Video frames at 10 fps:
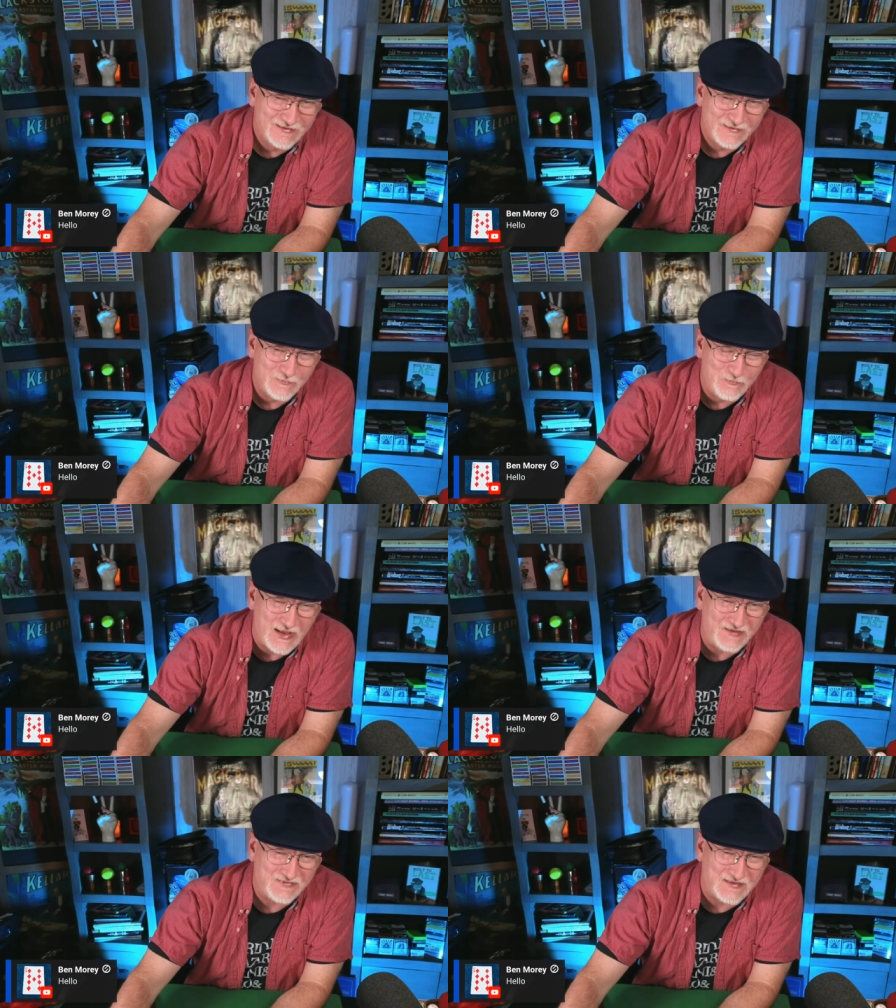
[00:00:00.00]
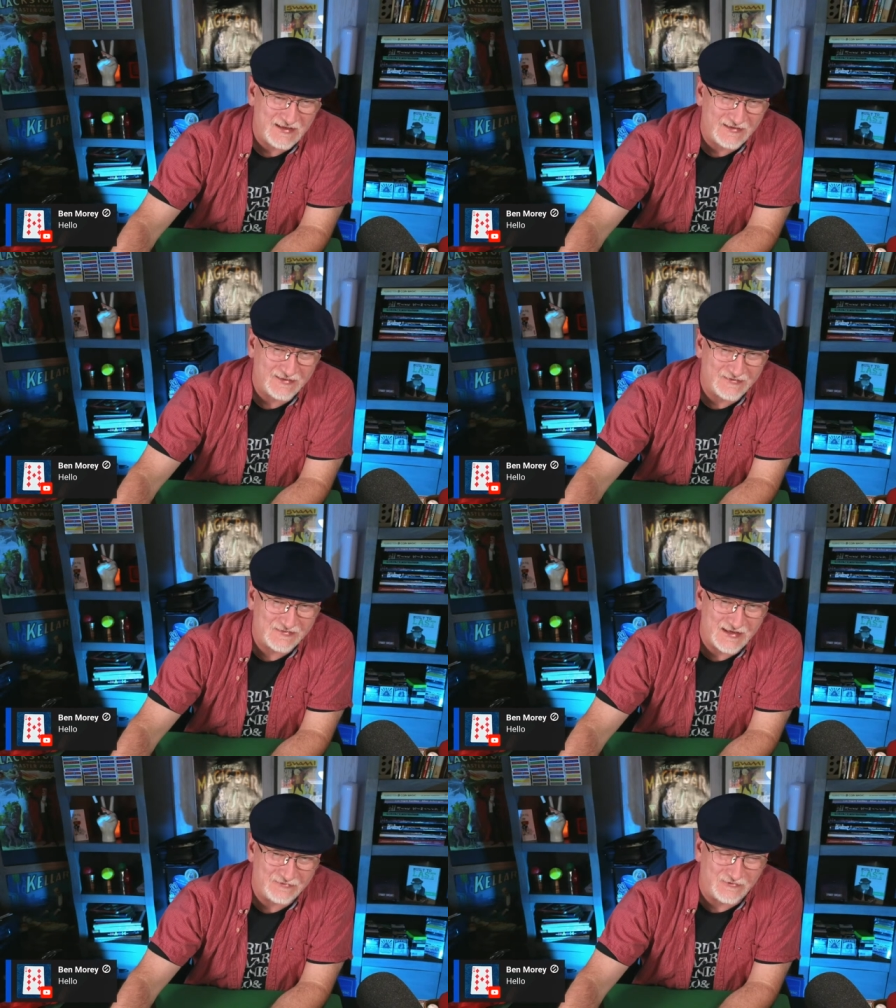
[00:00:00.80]
Besting the
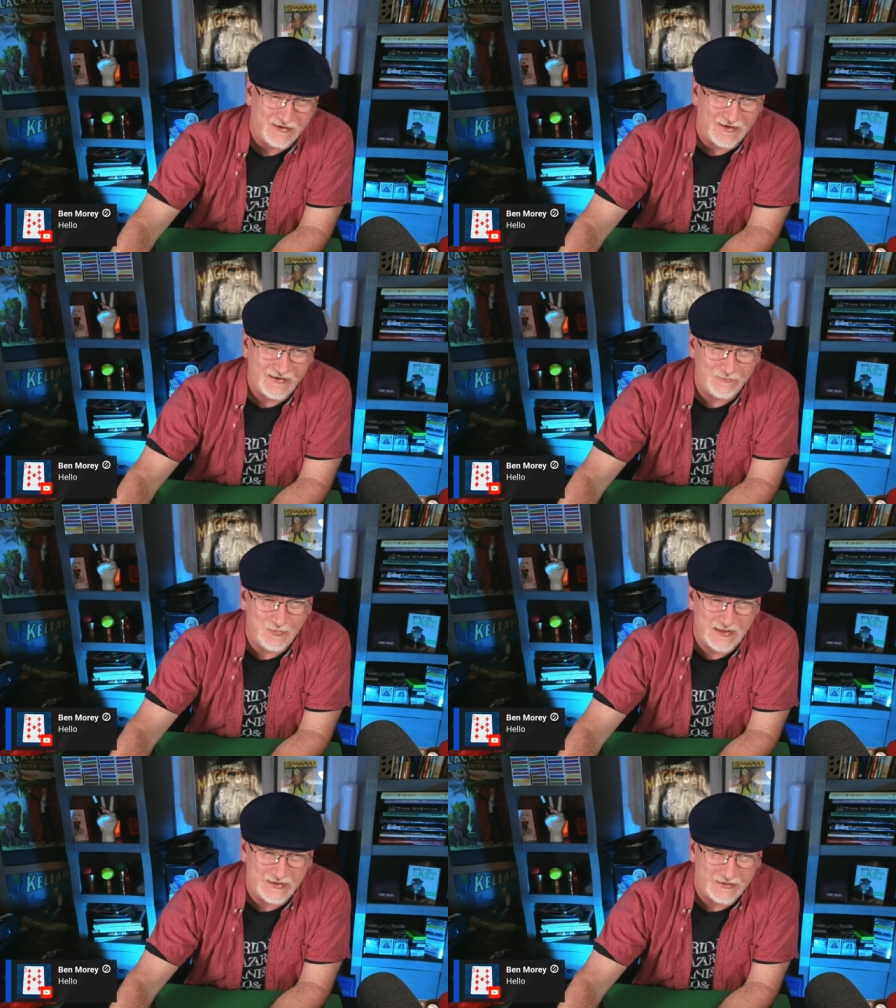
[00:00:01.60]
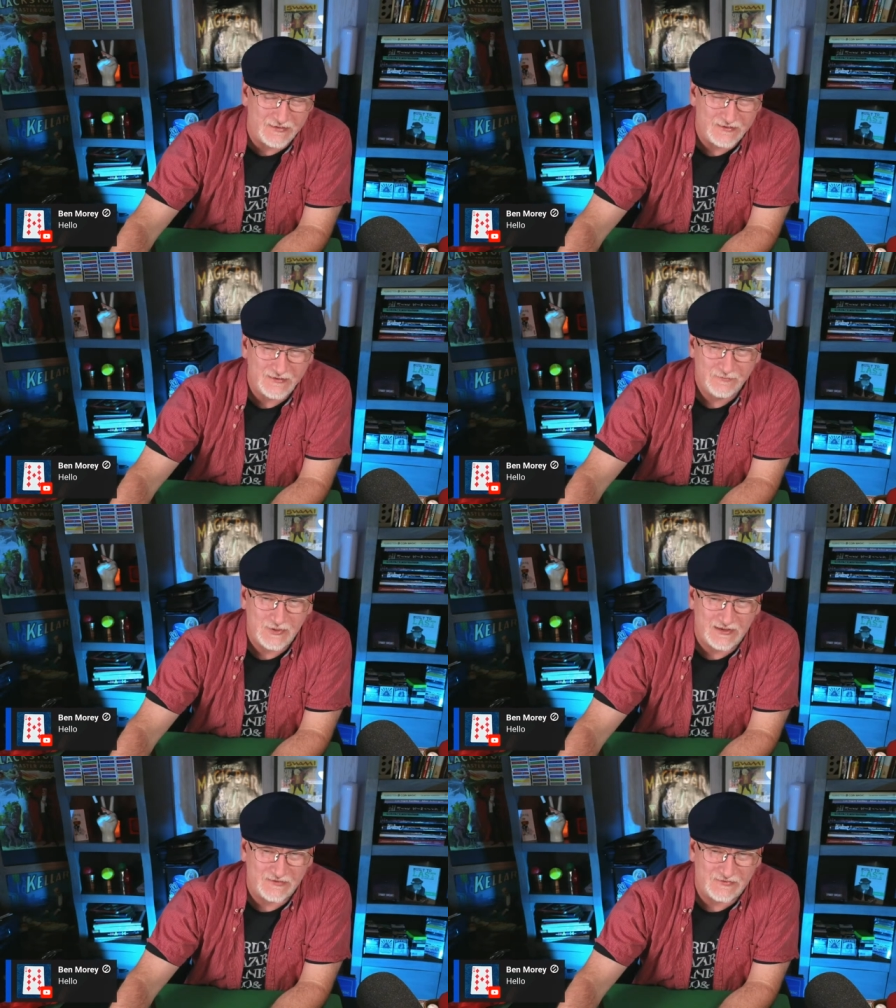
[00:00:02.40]
Stefan Ben.
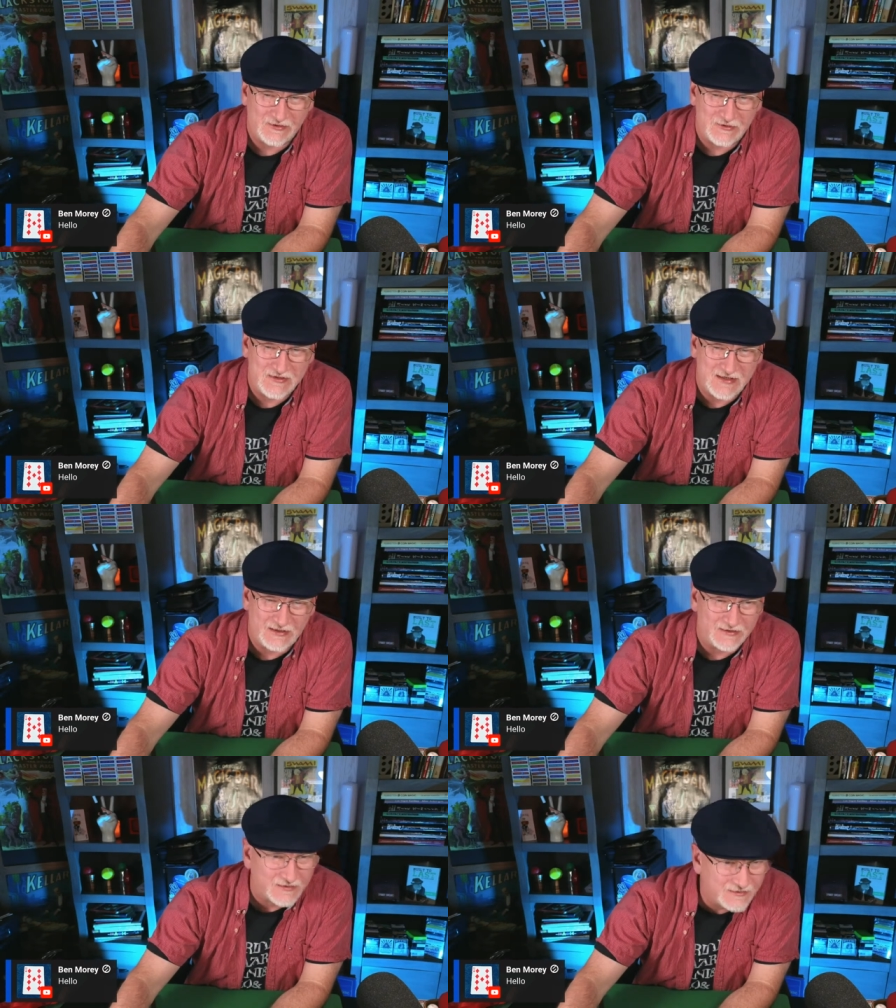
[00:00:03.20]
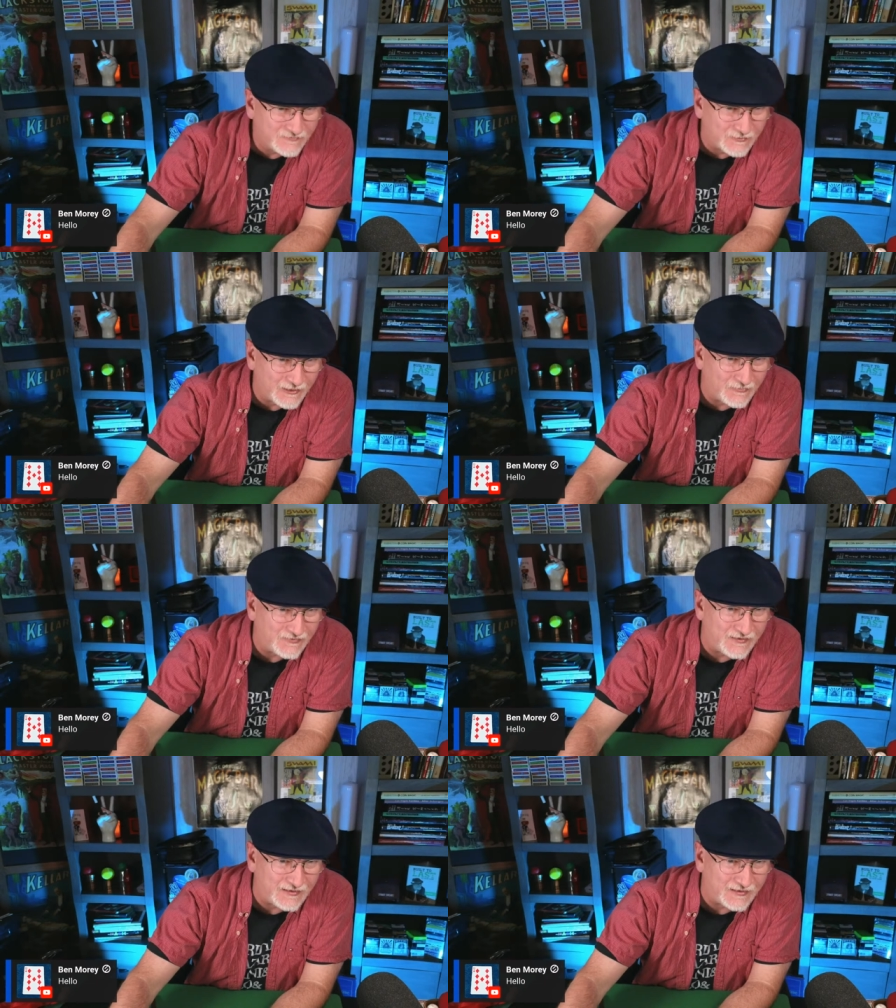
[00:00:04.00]
Ben is 13, if I'm not
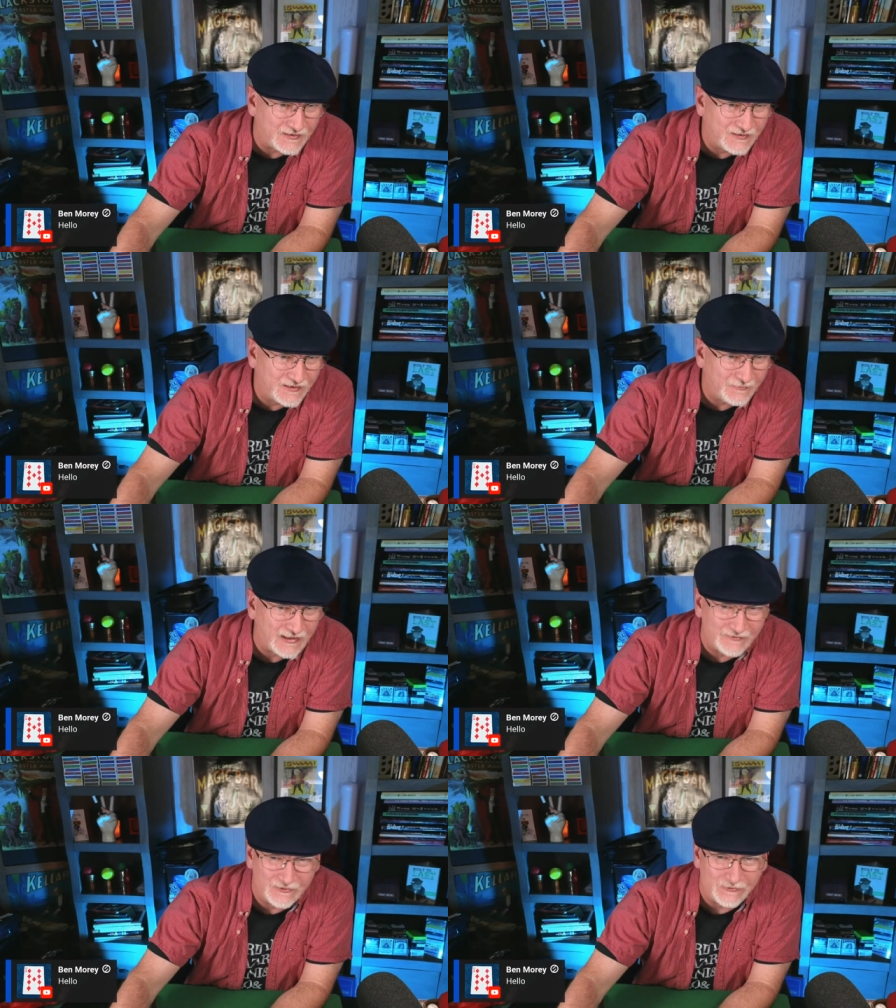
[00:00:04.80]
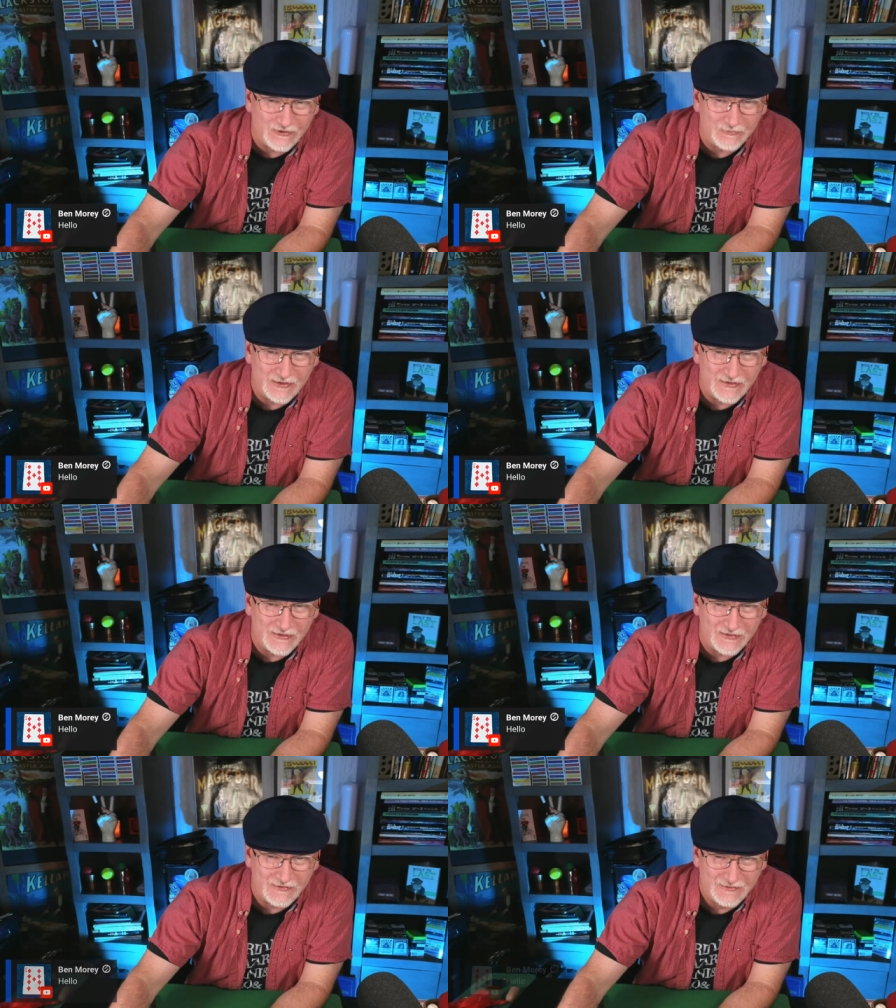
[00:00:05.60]
mistaken. I might have the wrong Ben
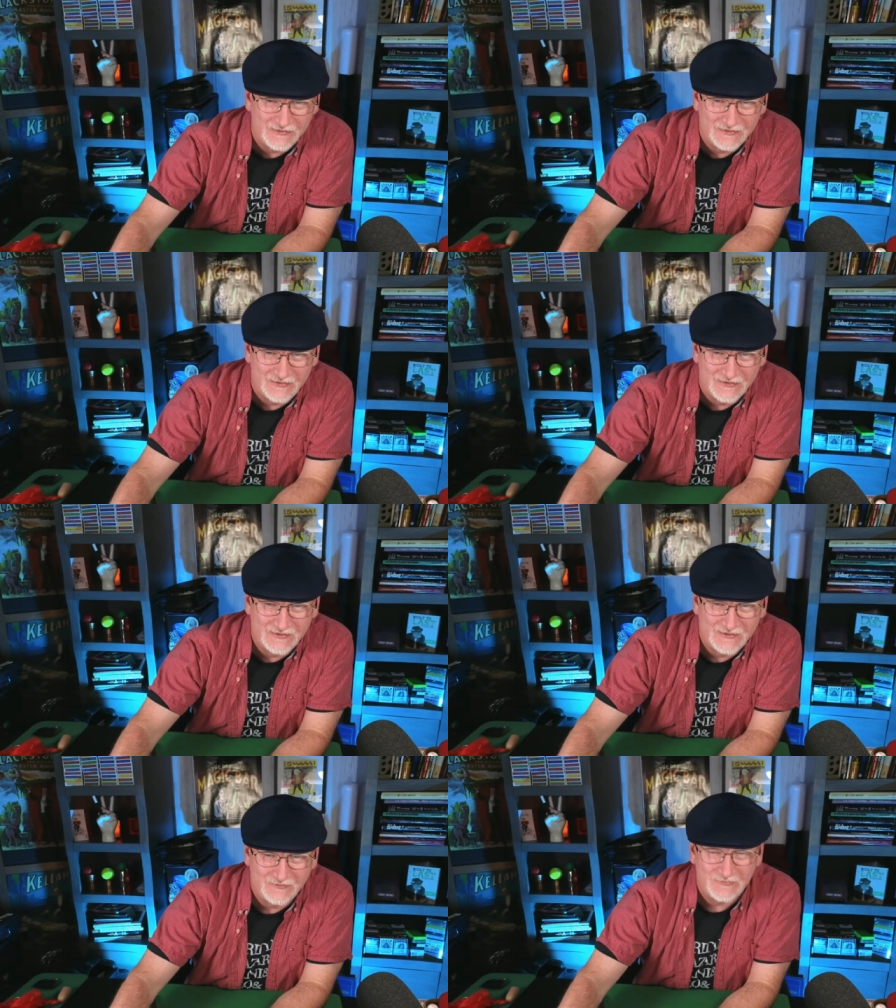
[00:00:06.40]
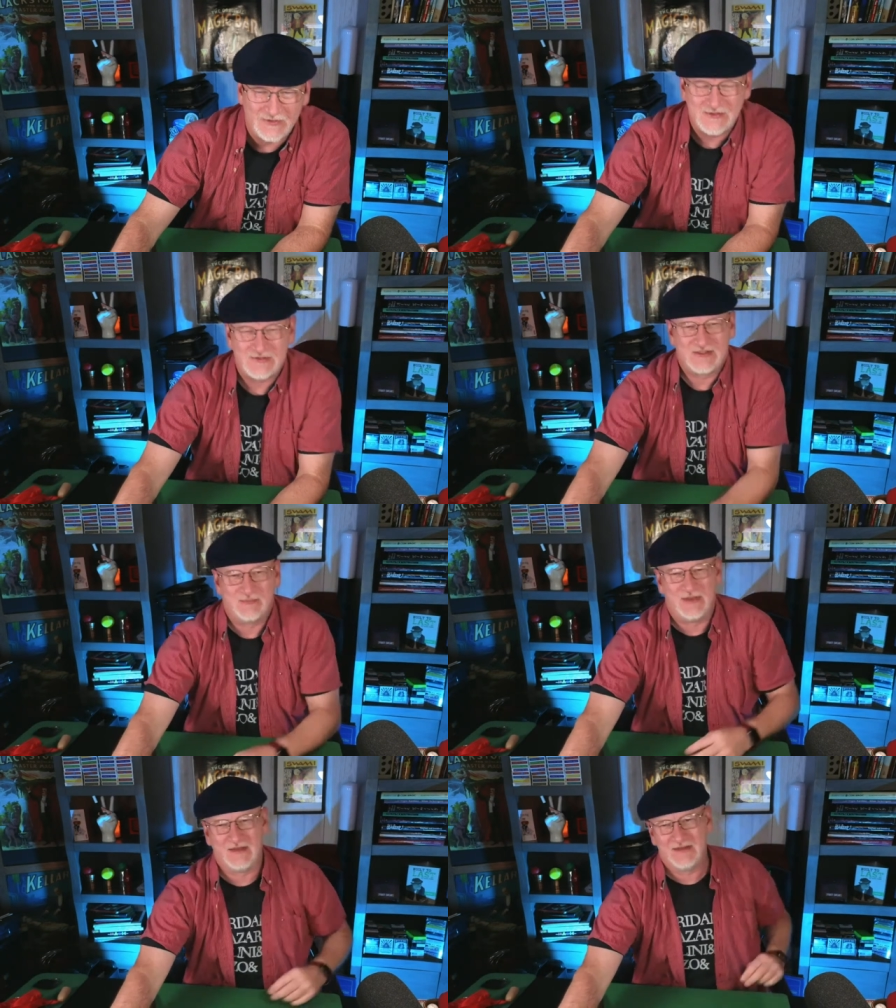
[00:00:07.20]
there. Sure, it's
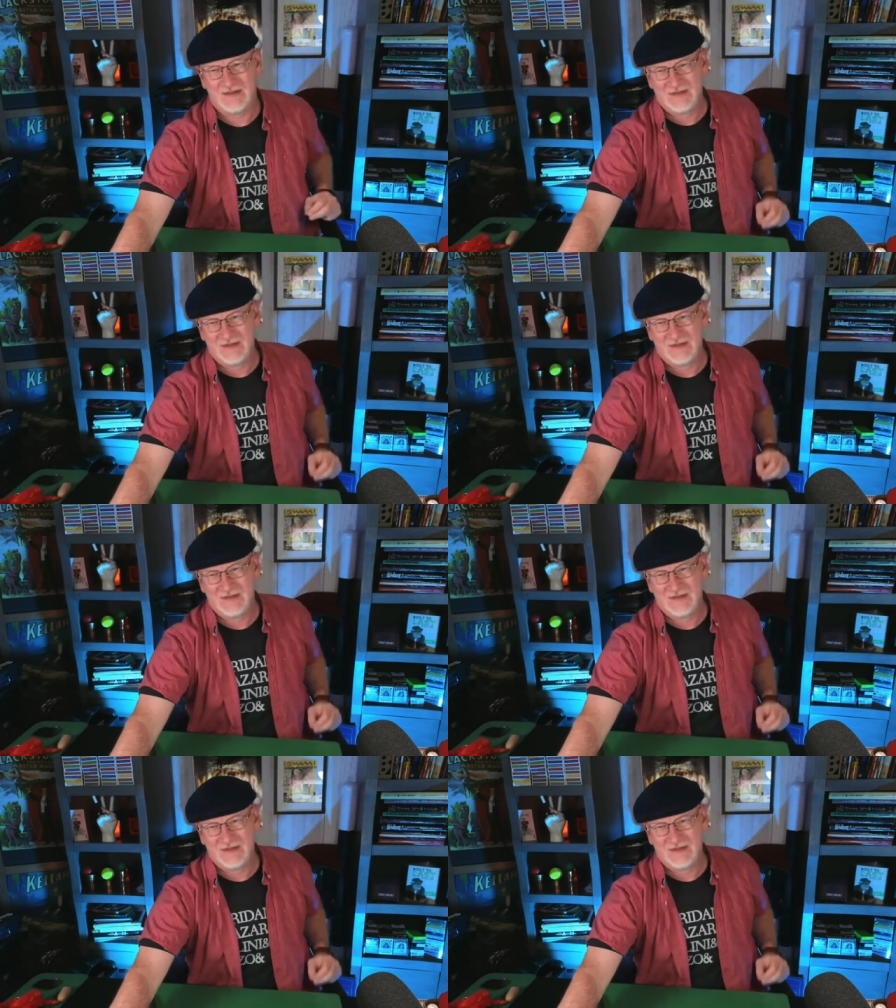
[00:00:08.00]
Ben.